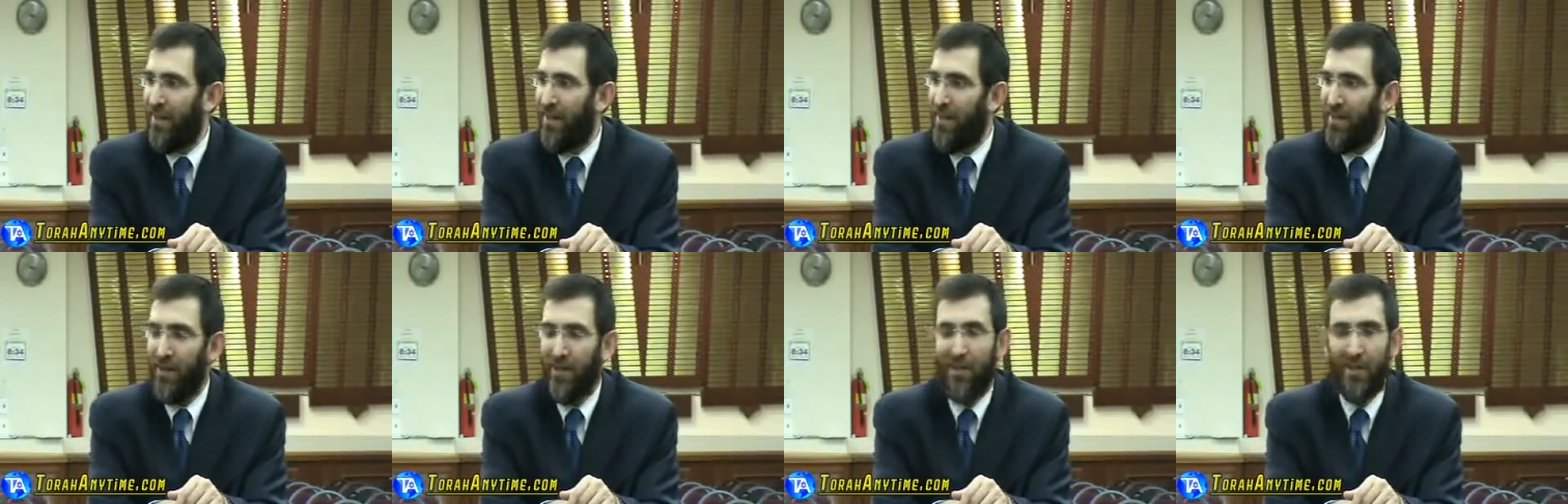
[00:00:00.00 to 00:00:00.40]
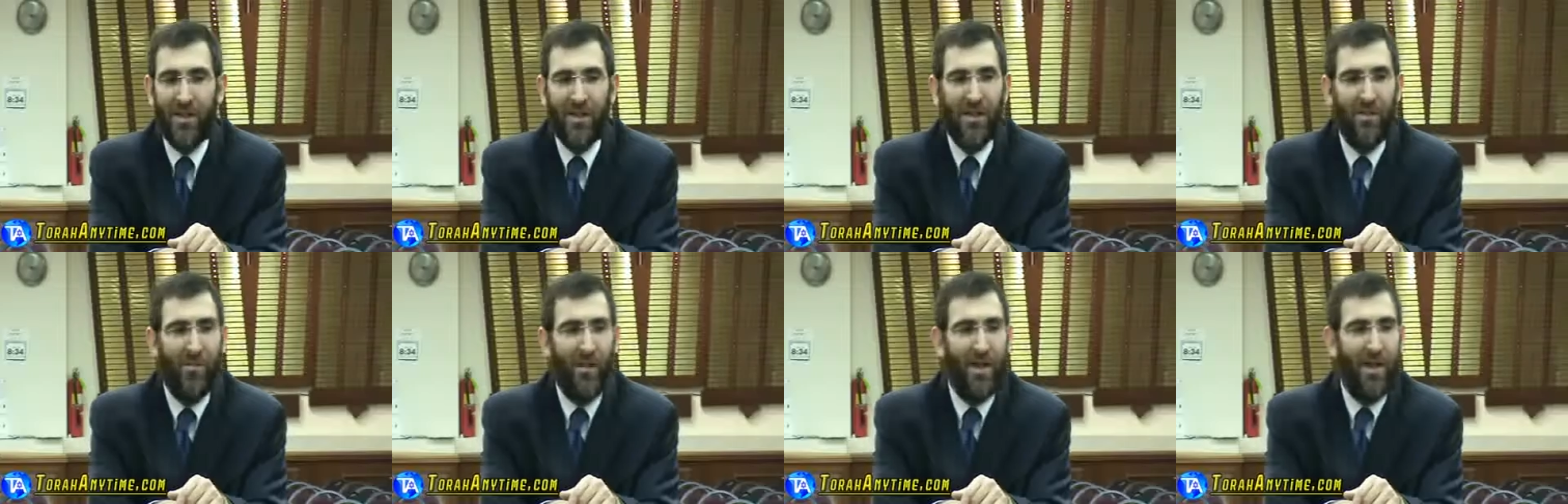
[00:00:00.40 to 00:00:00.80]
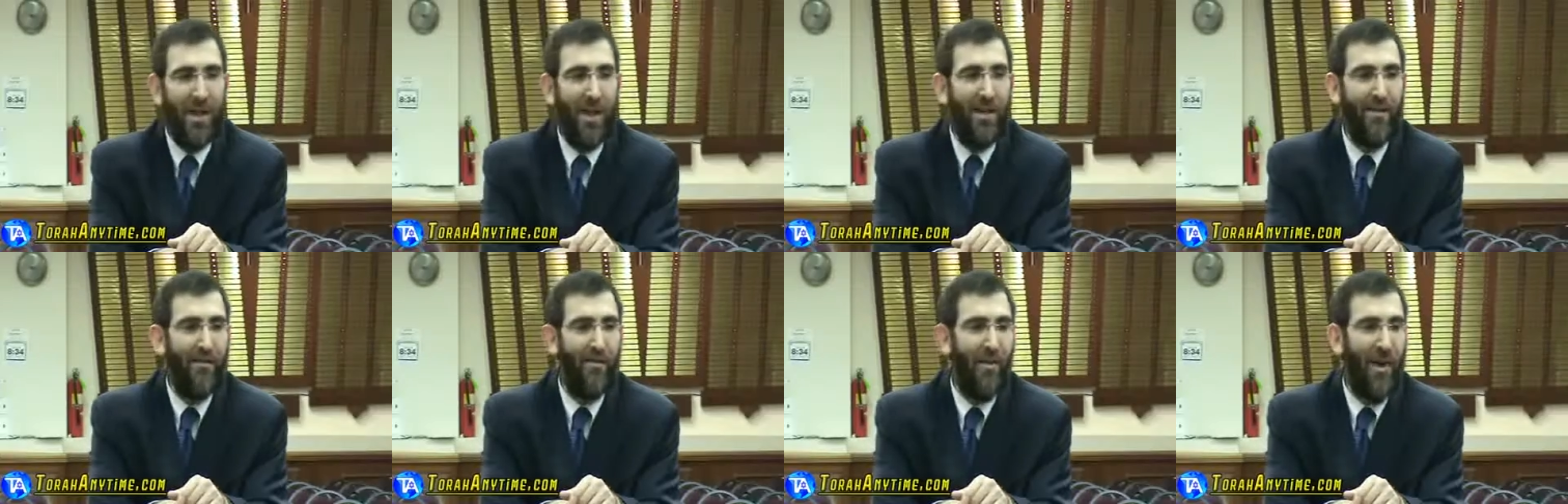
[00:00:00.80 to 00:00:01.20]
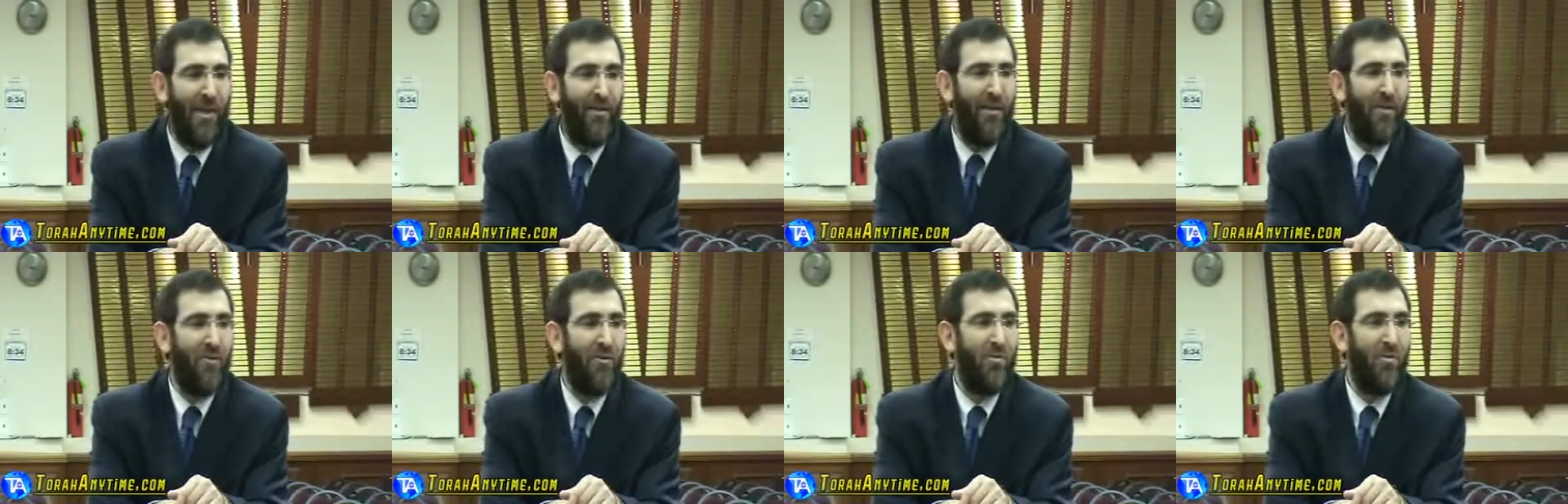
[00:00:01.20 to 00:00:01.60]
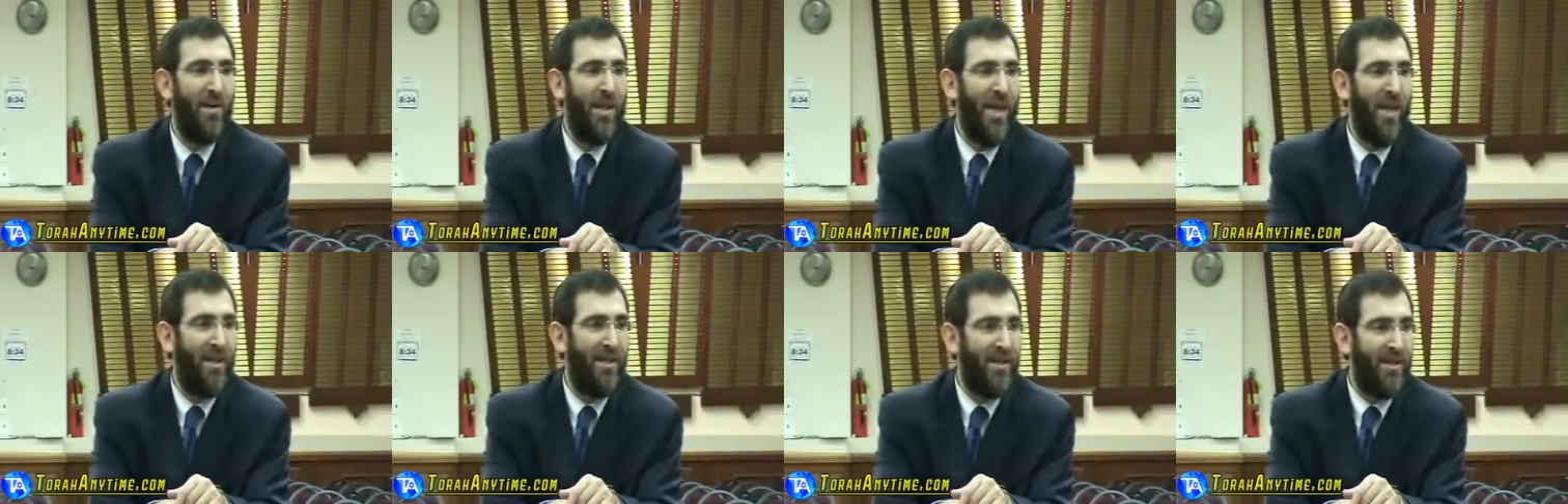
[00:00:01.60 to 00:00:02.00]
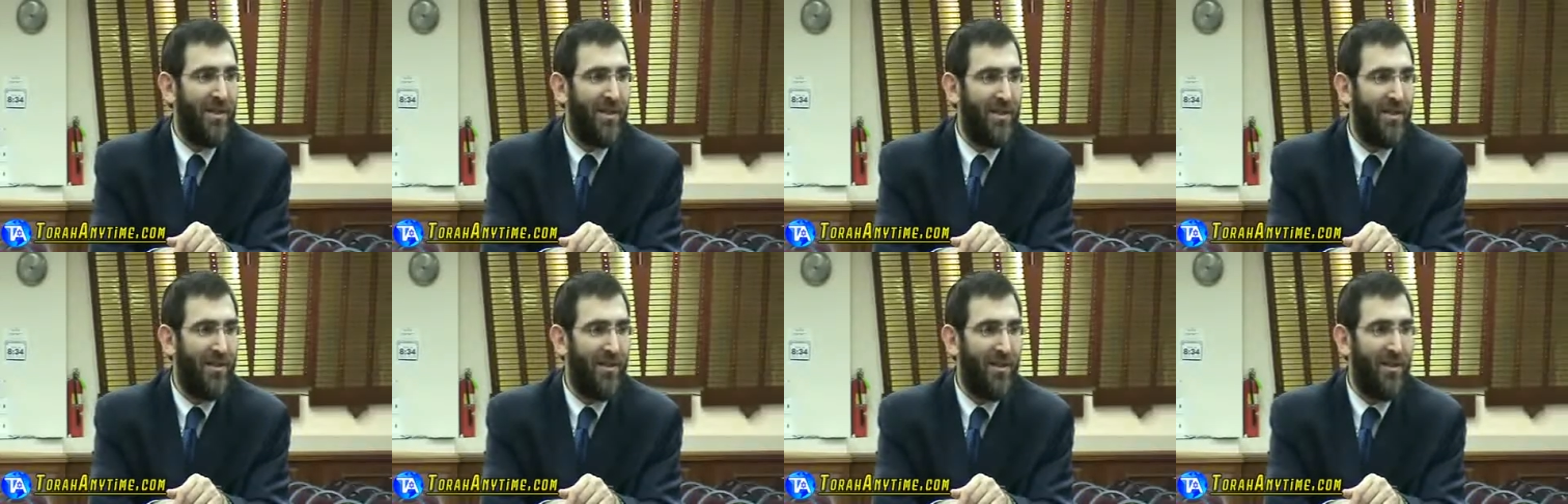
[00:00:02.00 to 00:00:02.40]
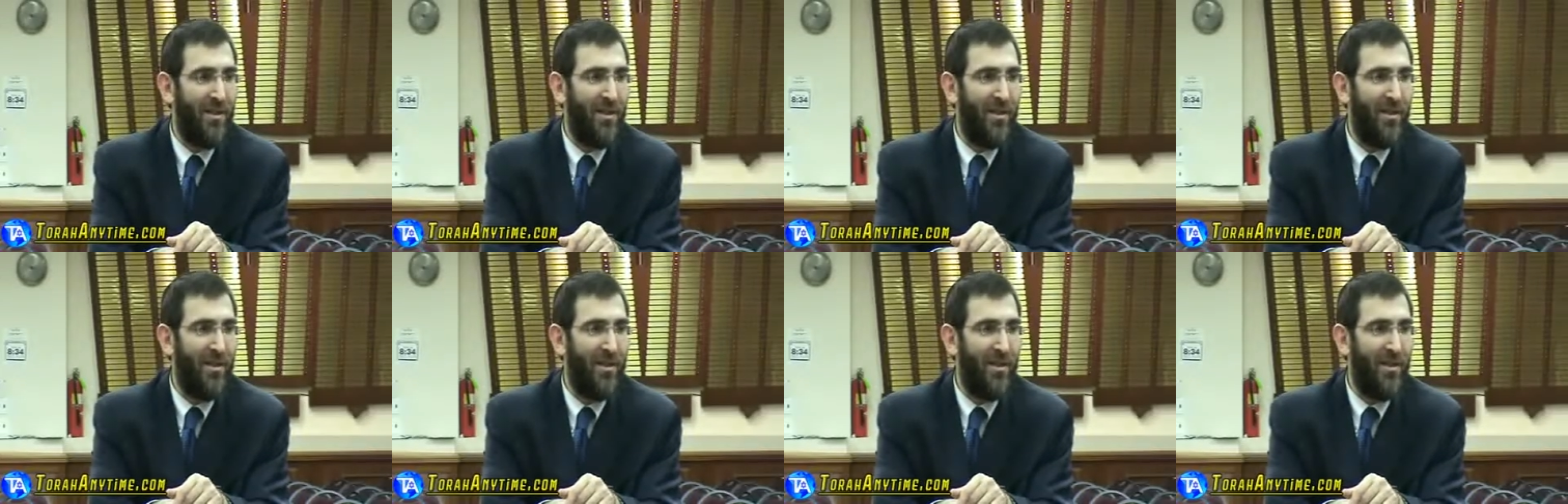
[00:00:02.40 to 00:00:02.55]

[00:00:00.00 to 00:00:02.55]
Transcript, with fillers: and you hear that somebody ate 500 bananas,